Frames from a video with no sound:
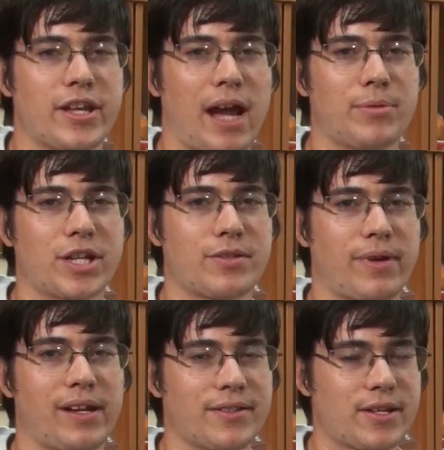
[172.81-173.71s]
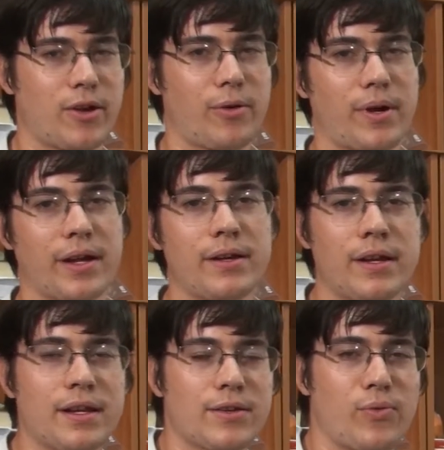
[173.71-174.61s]
the objects around, so
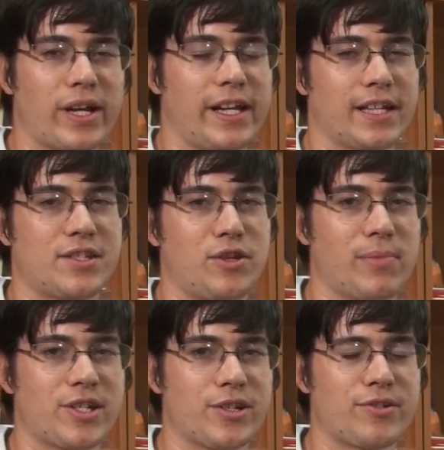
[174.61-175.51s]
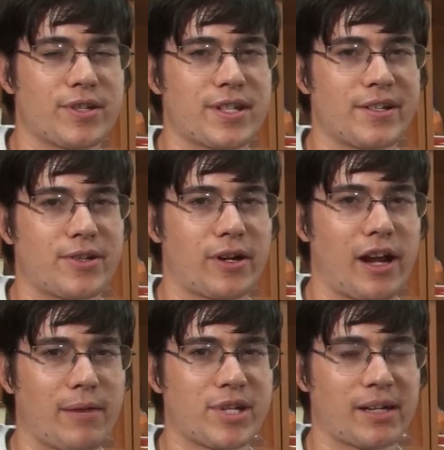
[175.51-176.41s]
when he gets too much interest in a certain
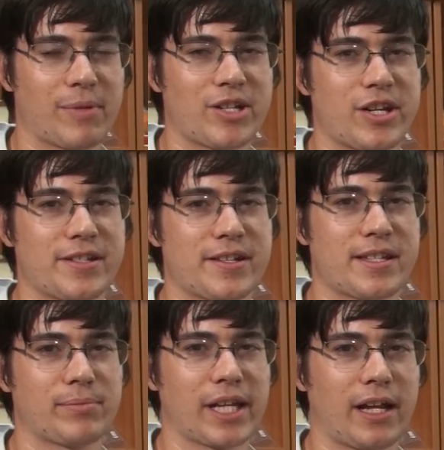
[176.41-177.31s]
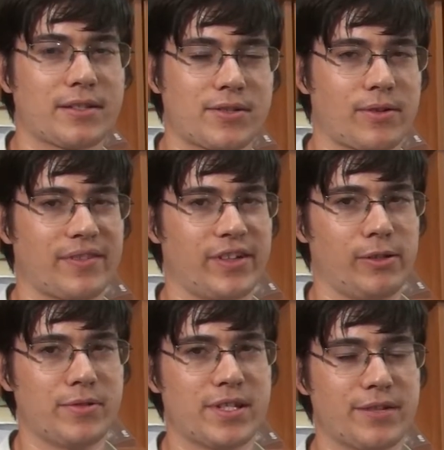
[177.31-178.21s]
object, I'm gonna change it to something else, or if he
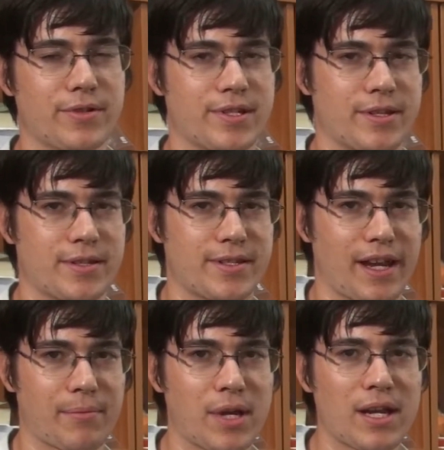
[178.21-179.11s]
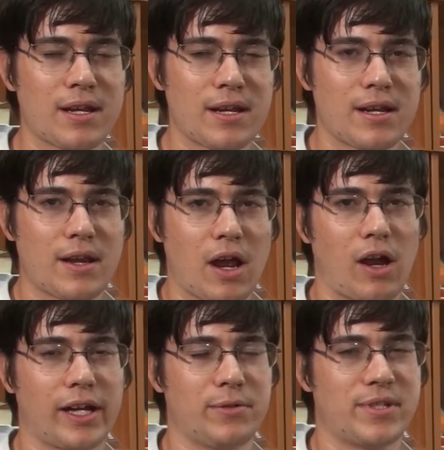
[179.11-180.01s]
loses interest, just the same.
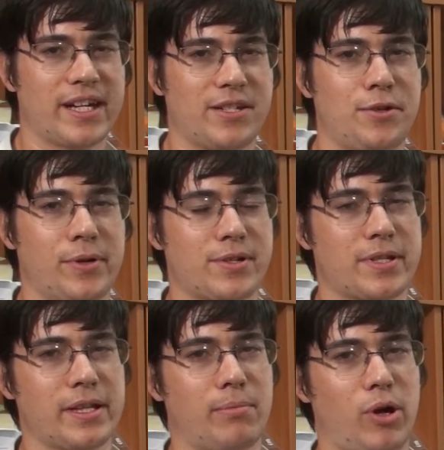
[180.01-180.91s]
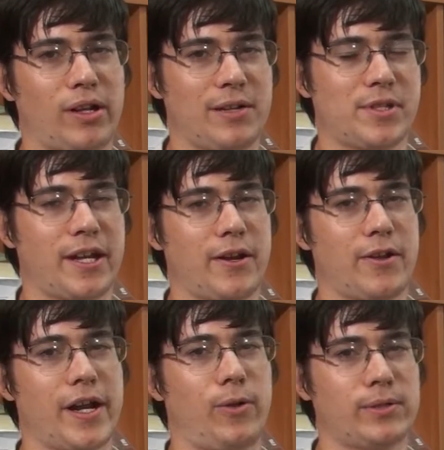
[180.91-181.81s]
He was getting too interested in the ball, he was getting
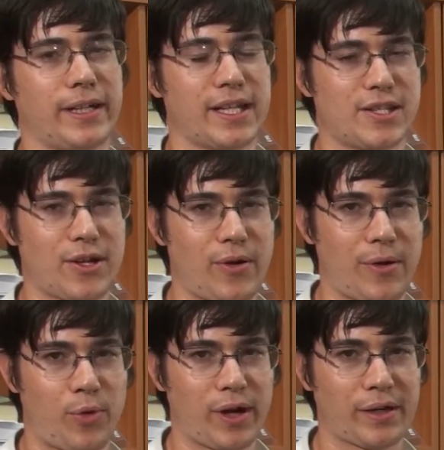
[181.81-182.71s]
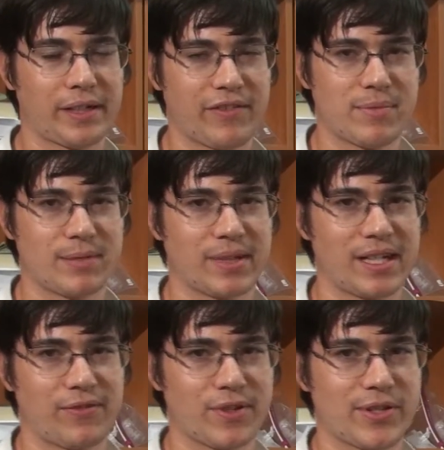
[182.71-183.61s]
holding it, so I want to give him something
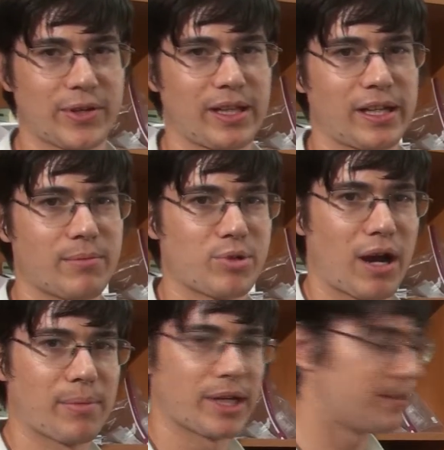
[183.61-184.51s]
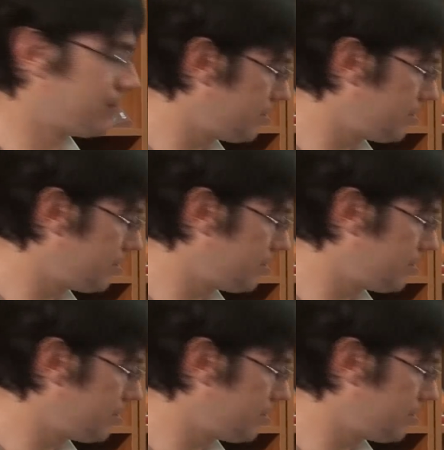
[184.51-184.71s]
different so he'll end up dropping it.